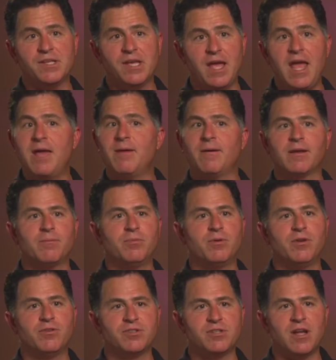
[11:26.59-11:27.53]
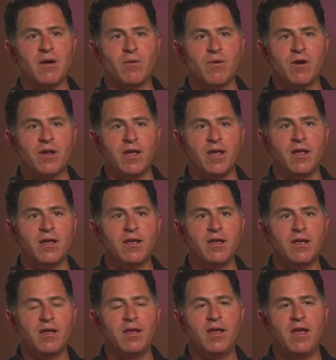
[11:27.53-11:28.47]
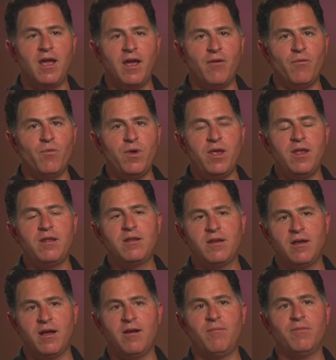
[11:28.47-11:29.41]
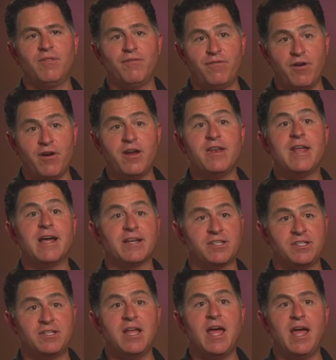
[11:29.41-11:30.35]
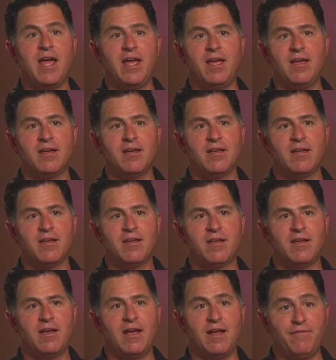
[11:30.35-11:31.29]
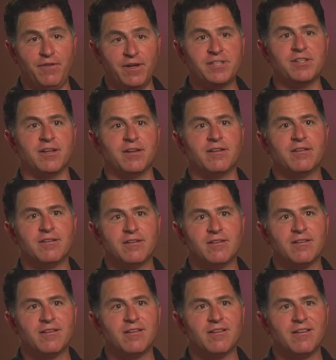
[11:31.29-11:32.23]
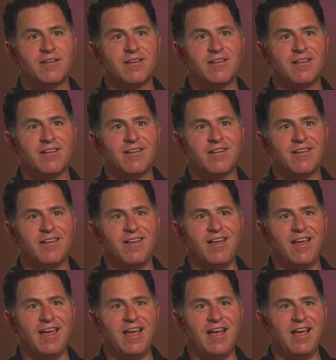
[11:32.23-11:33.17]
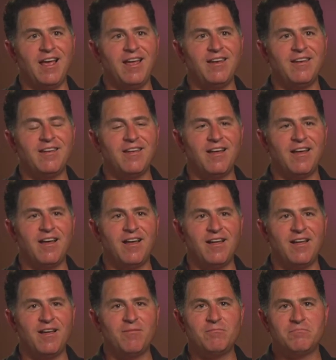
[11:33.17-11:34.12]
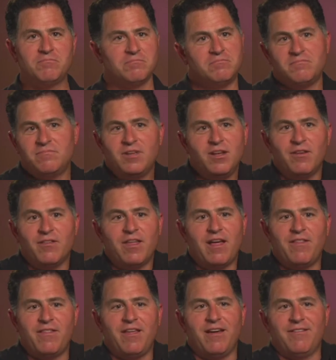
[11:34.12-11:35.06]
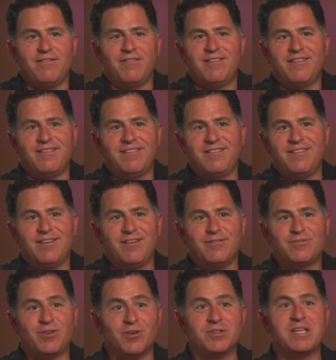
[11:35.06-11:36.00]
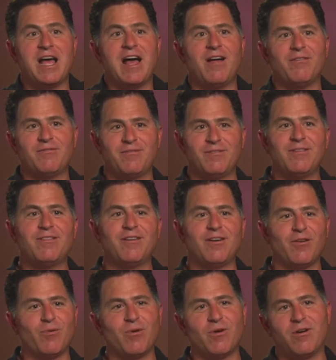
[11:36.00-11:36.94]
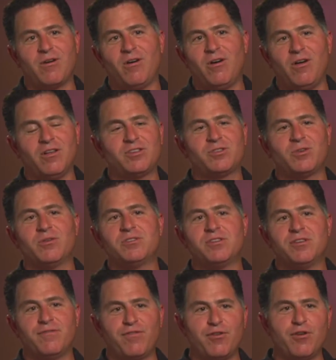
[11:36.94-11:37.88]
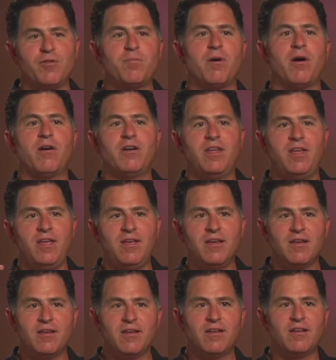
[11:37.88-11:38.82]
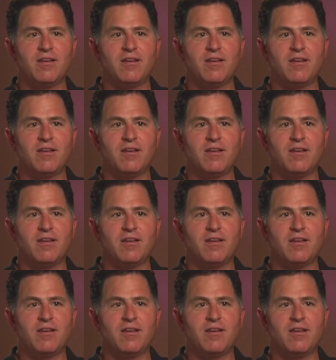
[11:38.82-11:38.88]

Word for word: say, hey, my computer's not working. And we'd come the very next day and fix it. And, um, you know that, that you know turns out there were all sorts of third-party